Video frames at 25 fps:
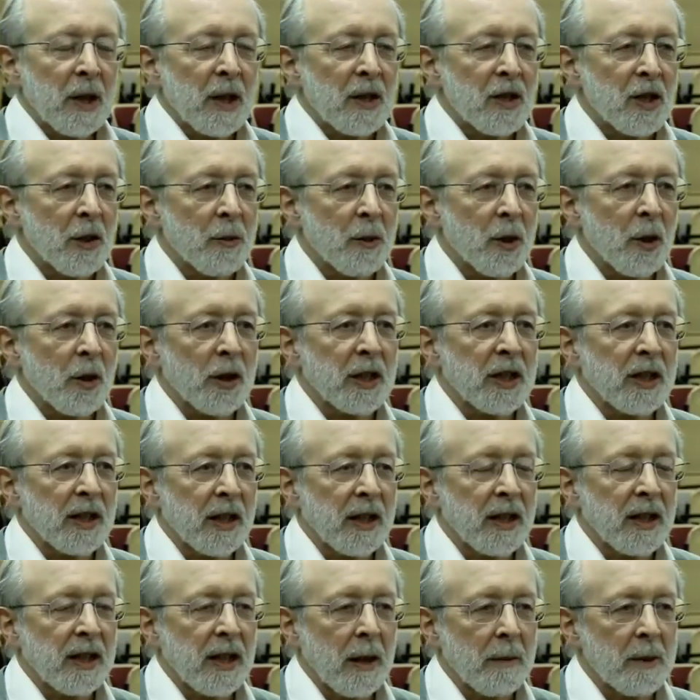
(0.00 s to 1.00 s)
So we've got
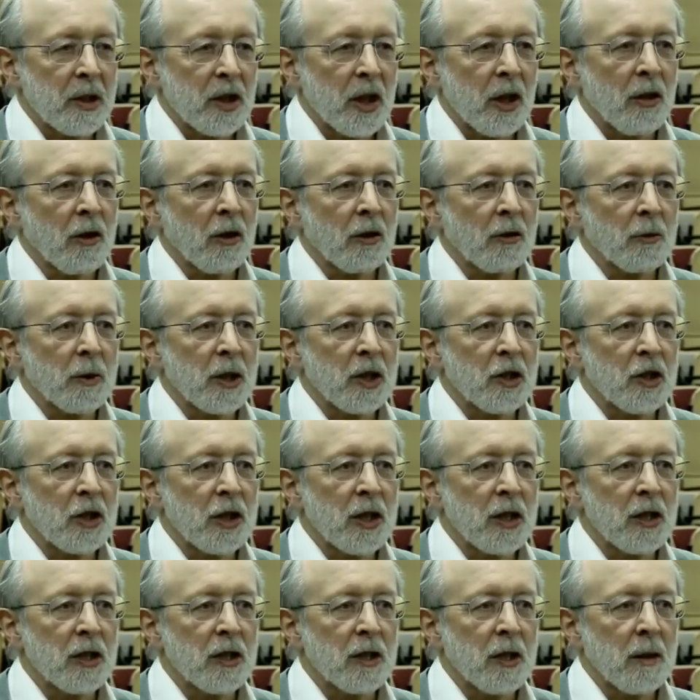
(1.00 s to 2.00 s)
cannabigerol, which
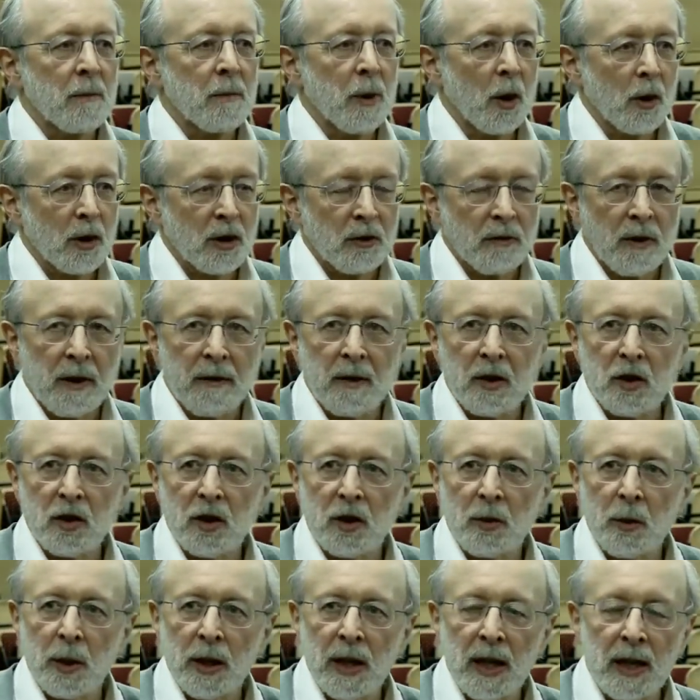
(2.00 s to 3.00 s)
blocks
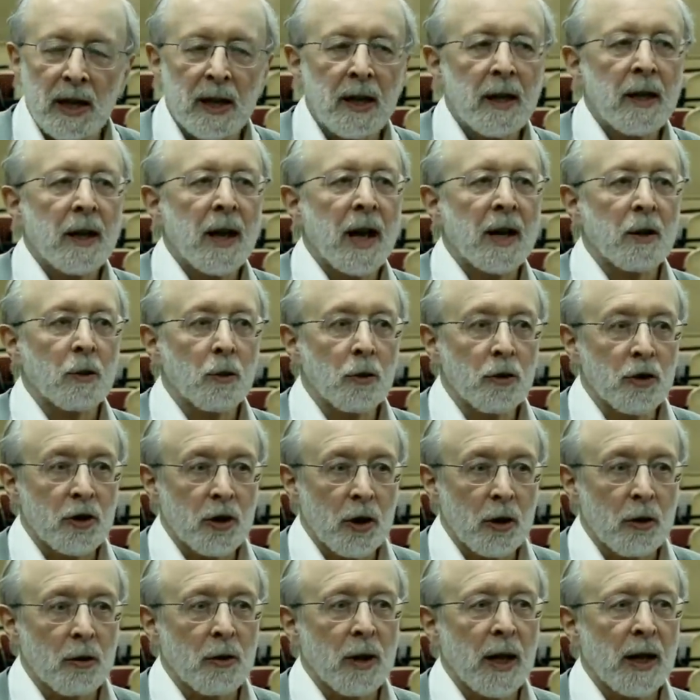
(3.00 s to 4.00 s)
5-HT1A, and
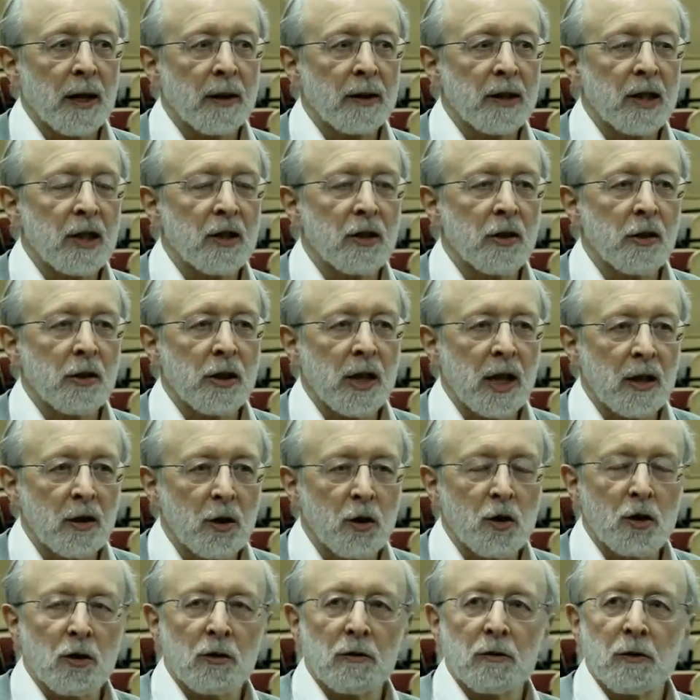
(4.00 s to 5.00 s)
also, and this is not
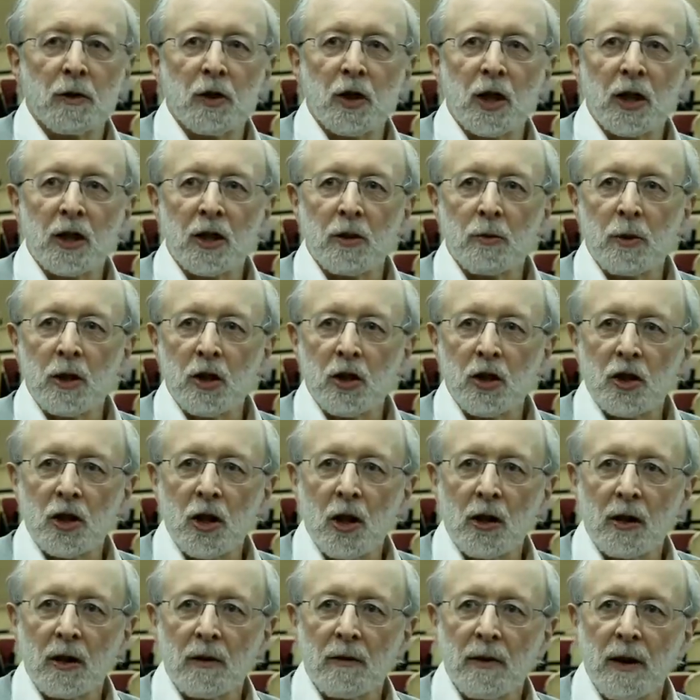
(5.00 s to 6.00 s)
unusual for drugs which
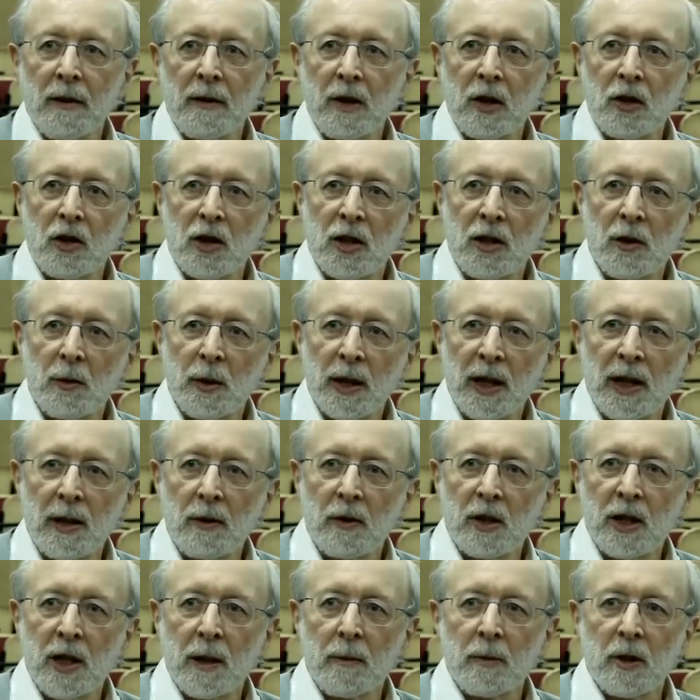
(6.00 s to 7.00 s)
target 5-HT1A
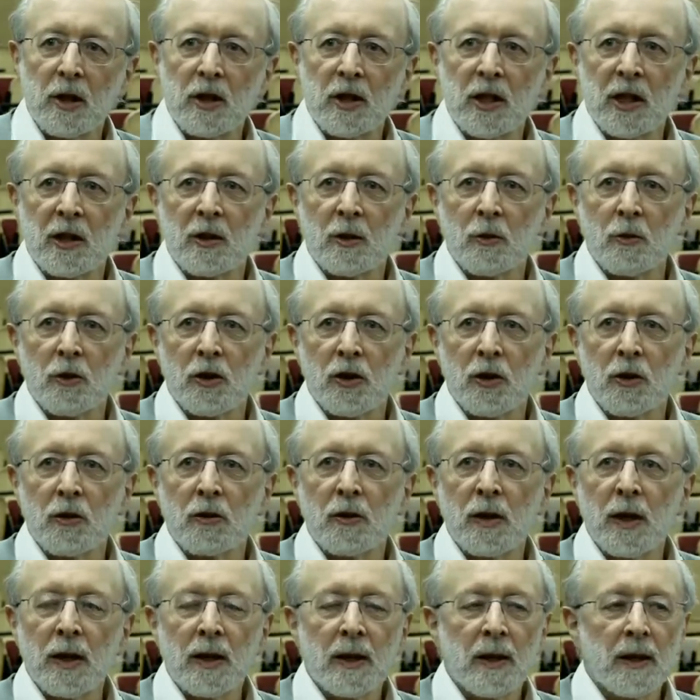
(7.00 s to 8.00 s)
receptors, it can also
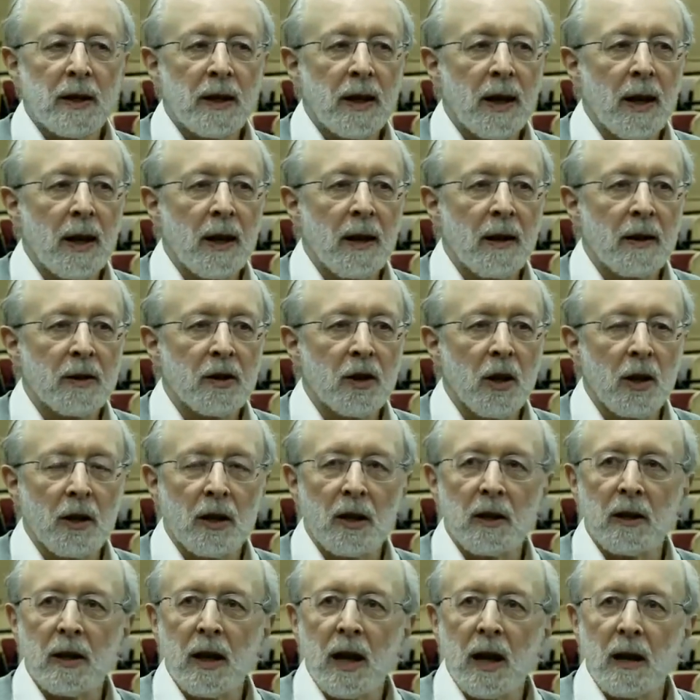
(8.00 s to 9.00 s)

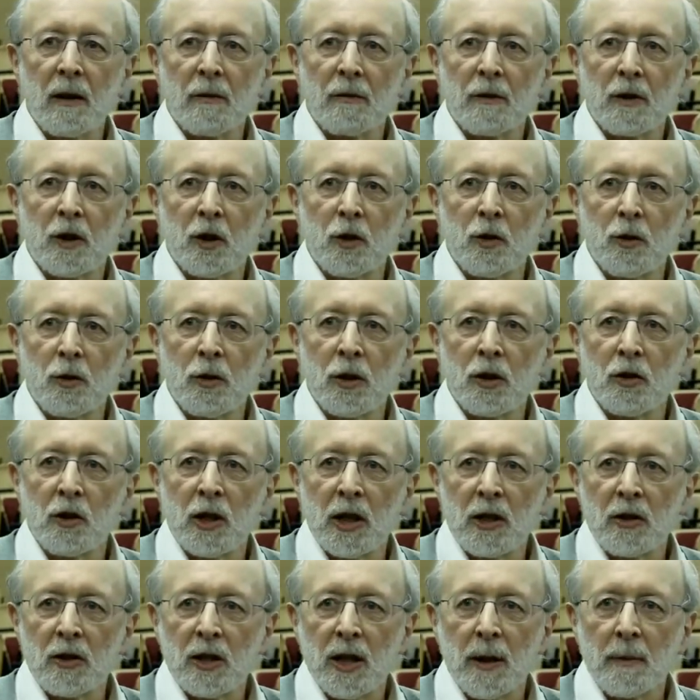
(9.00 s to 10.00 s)
target alpha-2
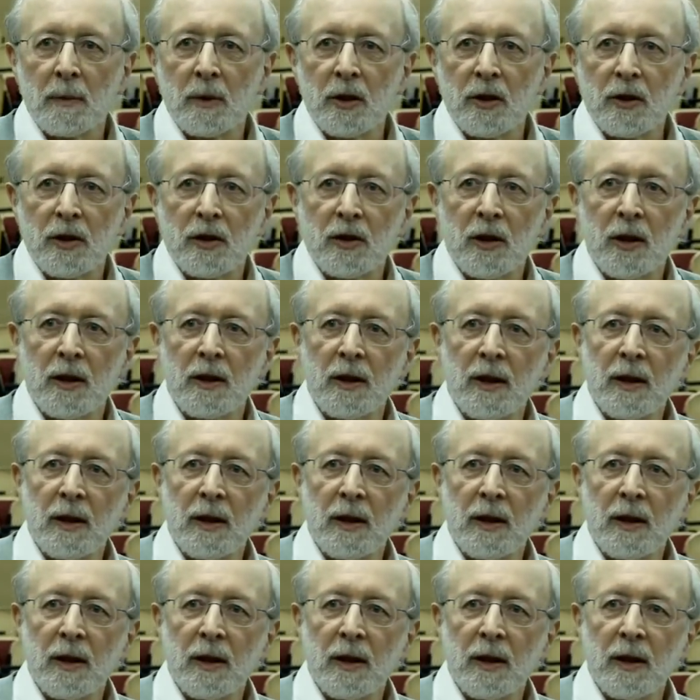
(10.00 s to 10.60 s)
adrenoceptors,